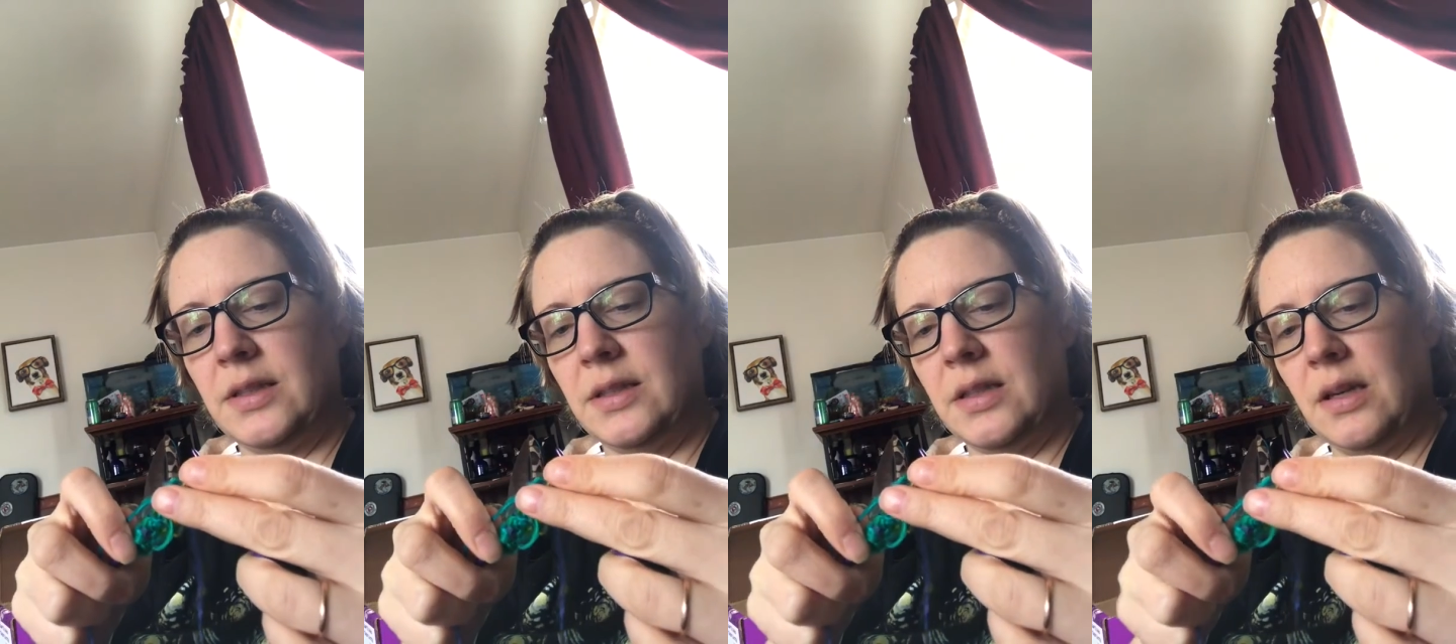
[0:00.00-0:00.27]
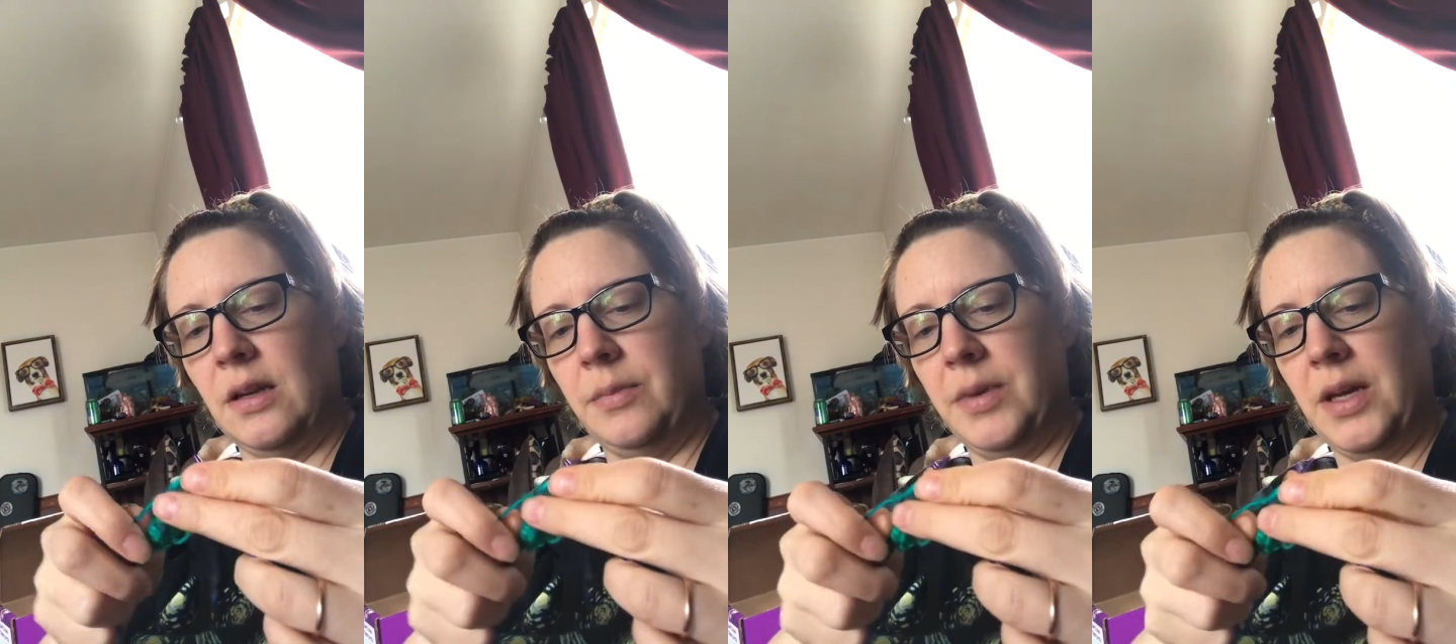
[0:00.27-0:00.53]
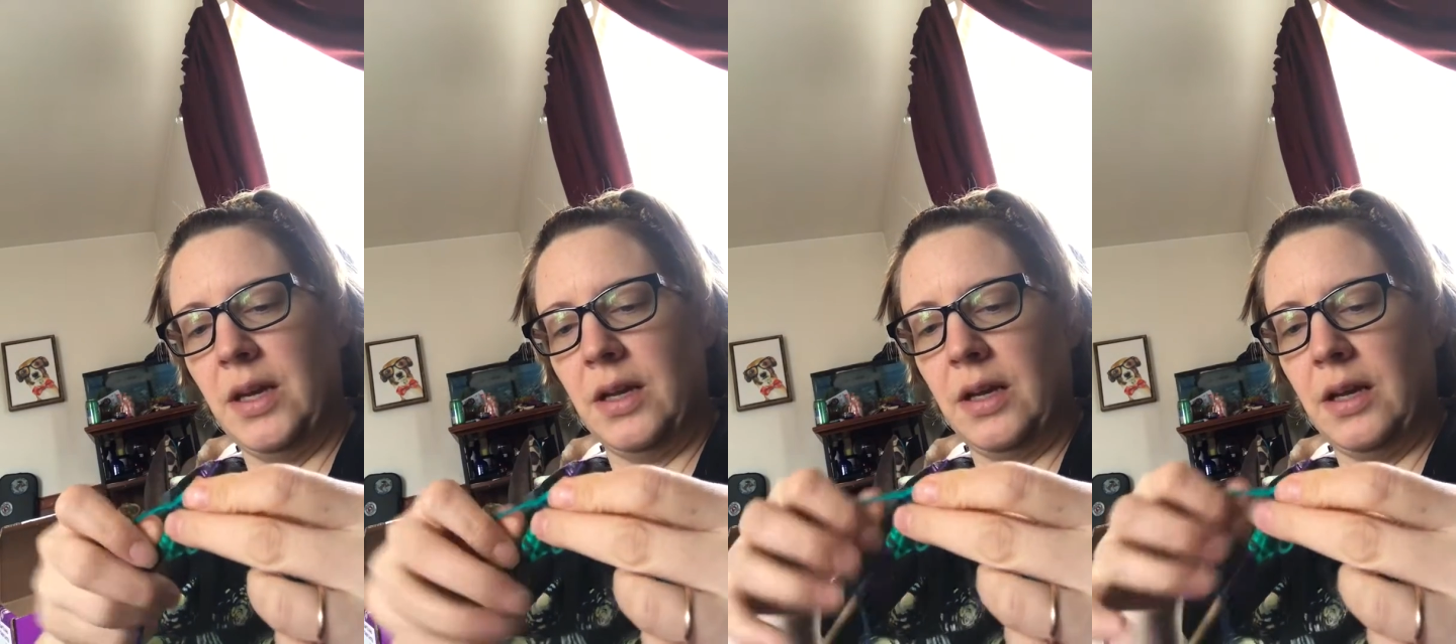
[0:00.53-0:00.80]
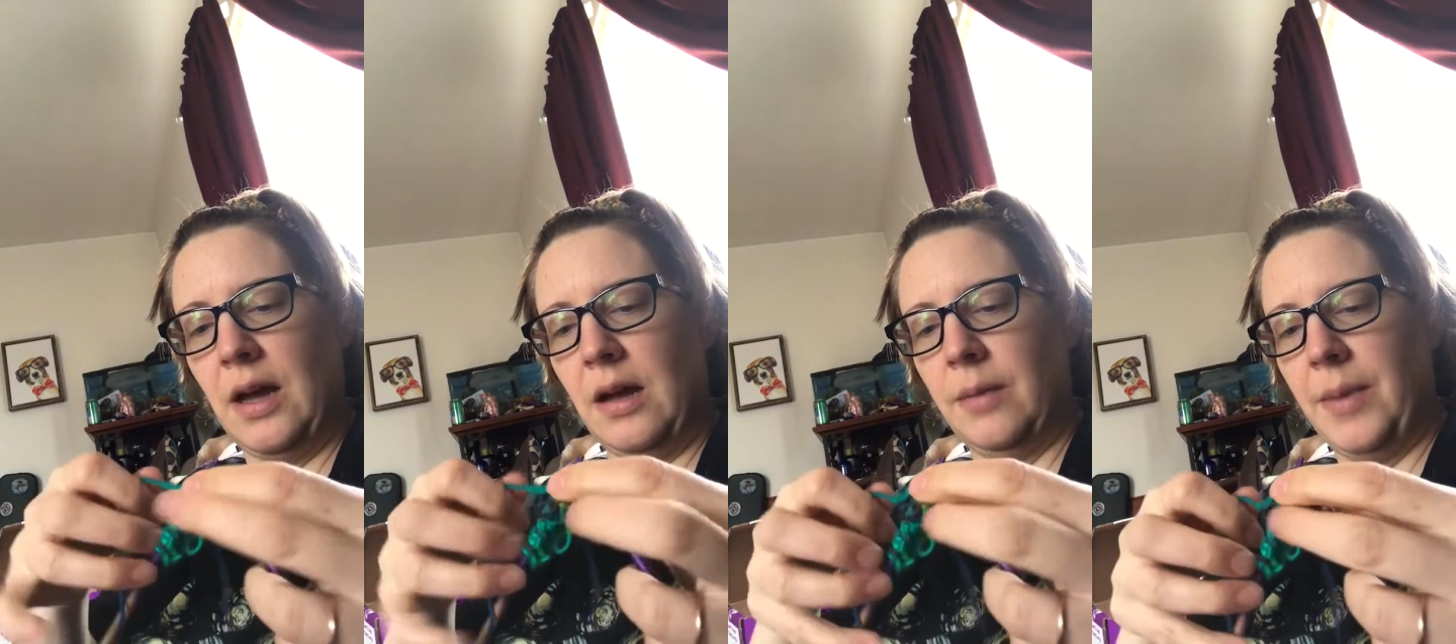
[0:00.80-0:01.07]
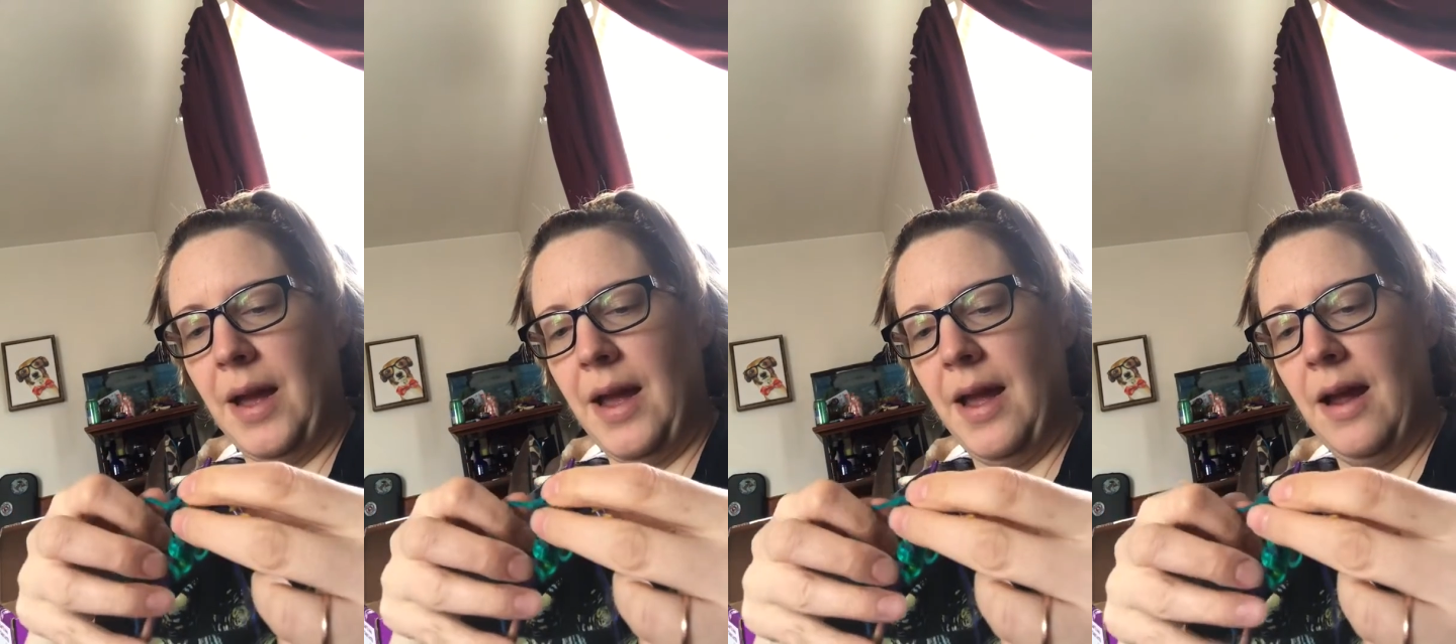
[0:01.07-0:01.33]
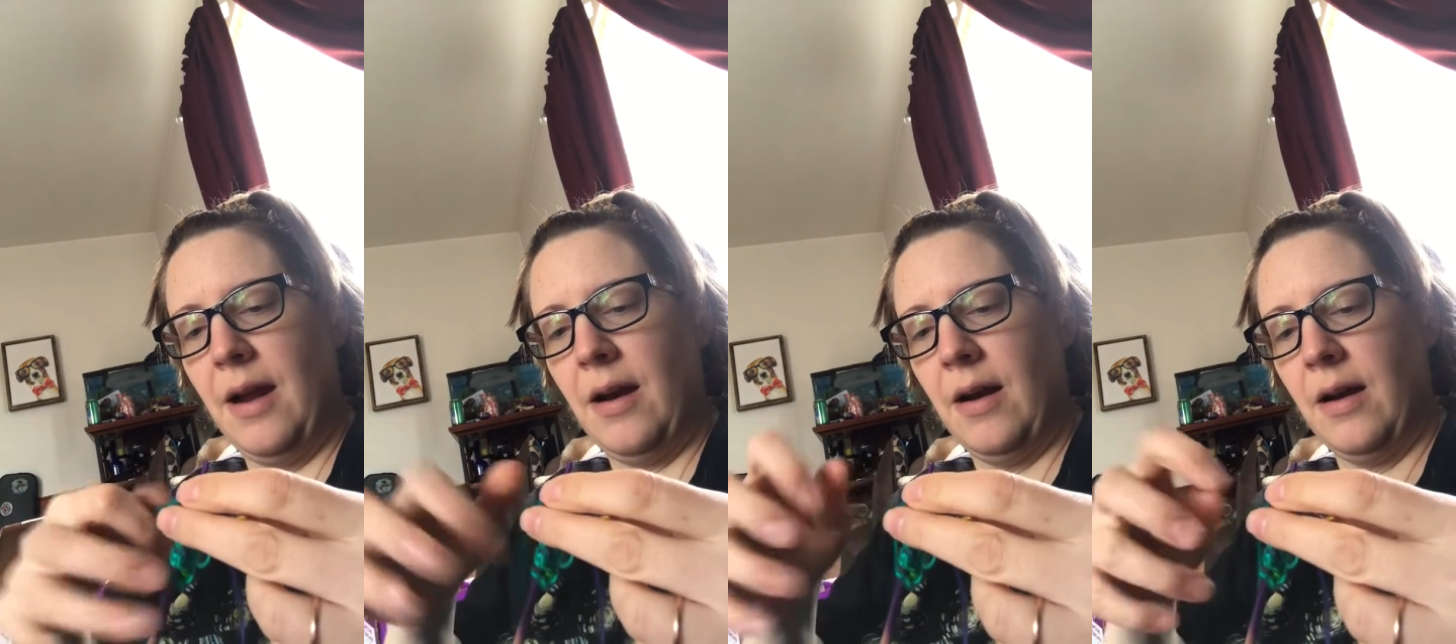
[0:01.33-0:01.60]
it's going to be in and out of my
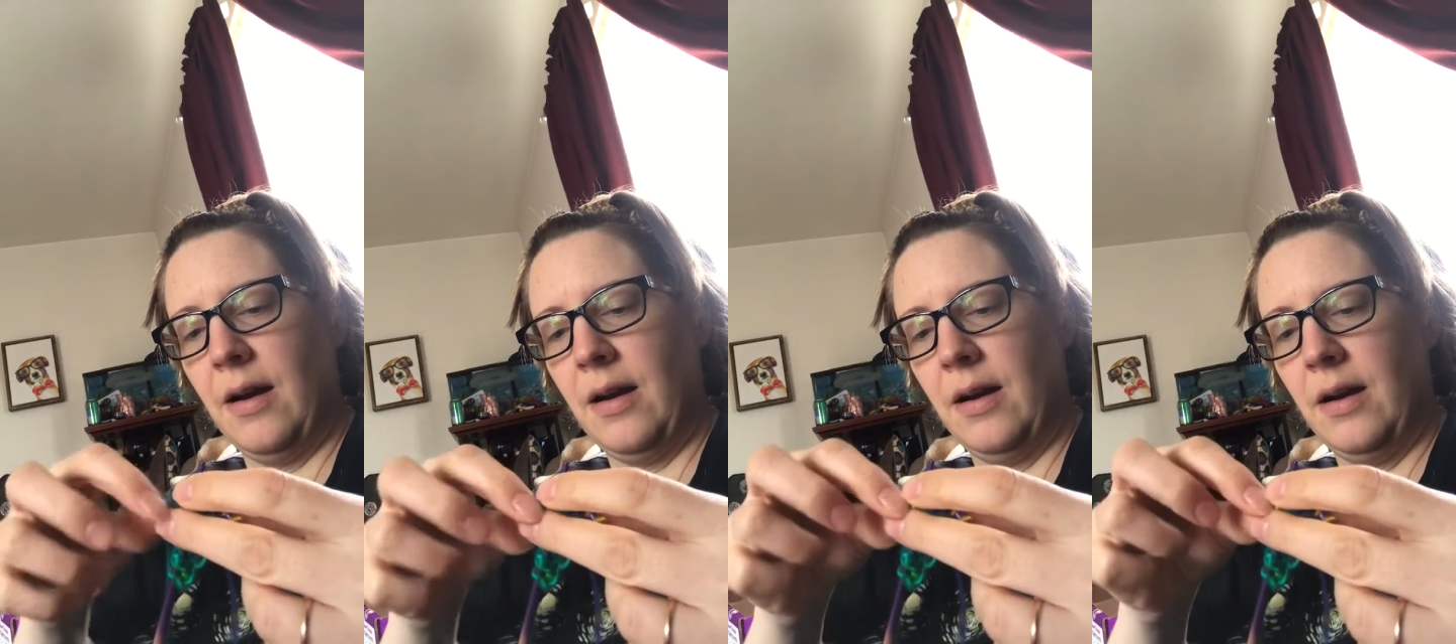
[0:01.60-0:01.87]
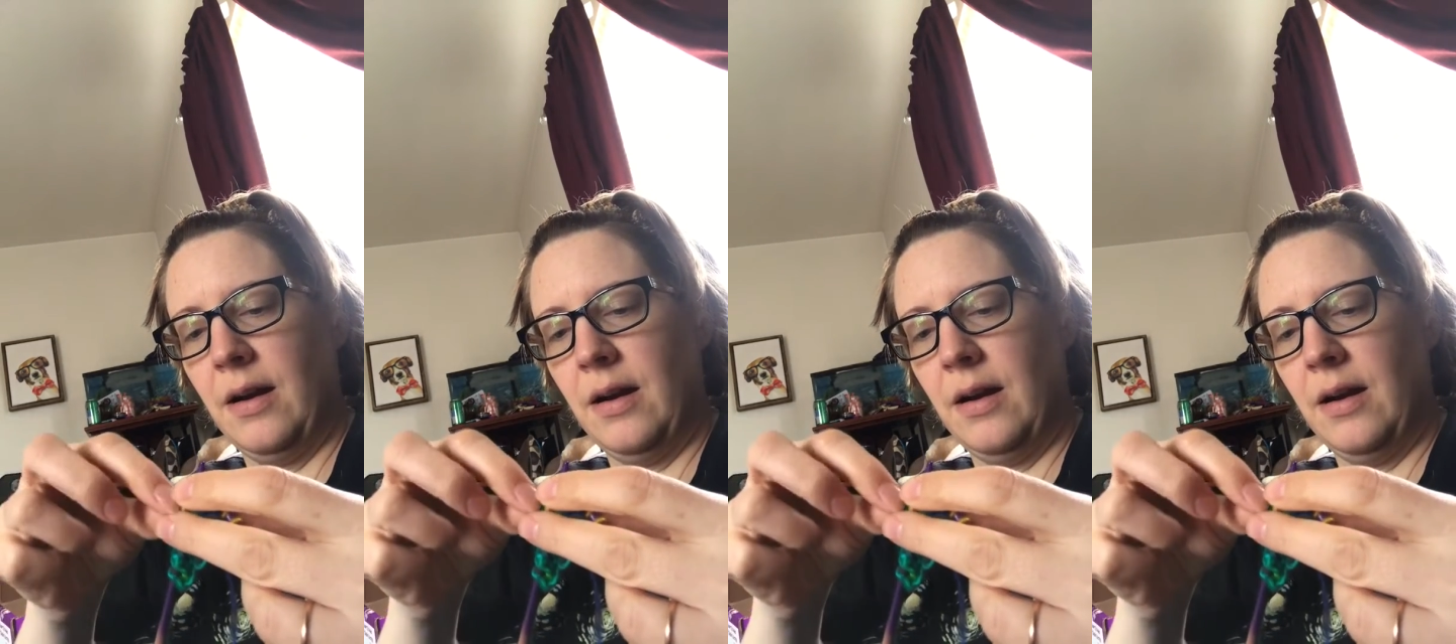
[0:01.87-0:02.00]
hair,